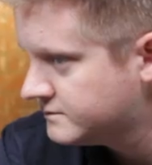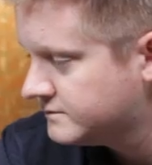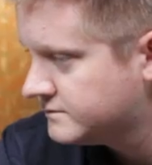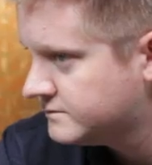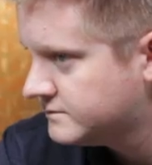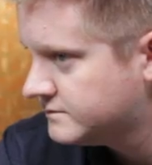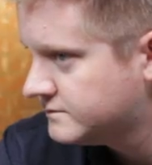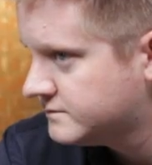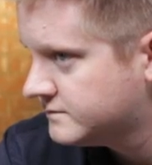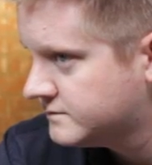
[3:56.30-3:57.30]

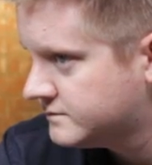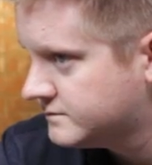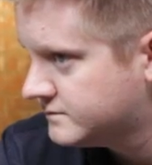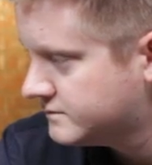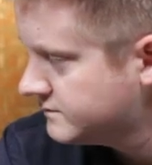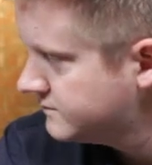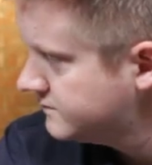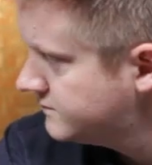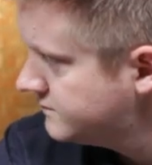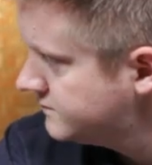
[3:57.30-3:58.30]

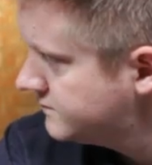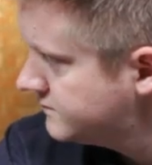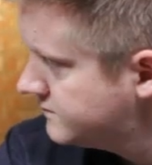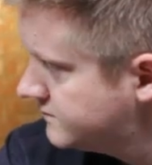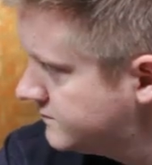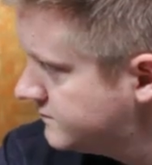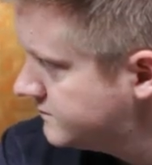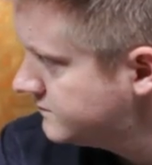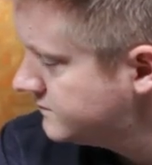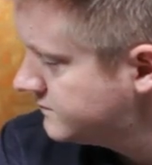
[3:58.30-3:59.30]

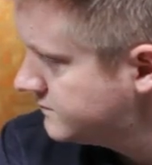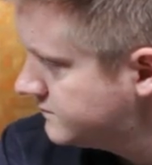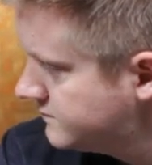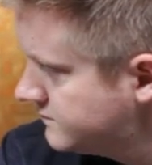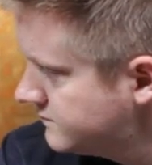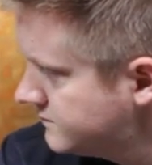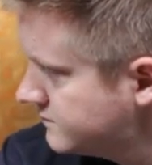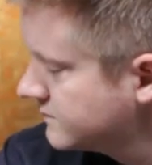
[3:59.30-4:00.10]
No words are spoken by the person on screen.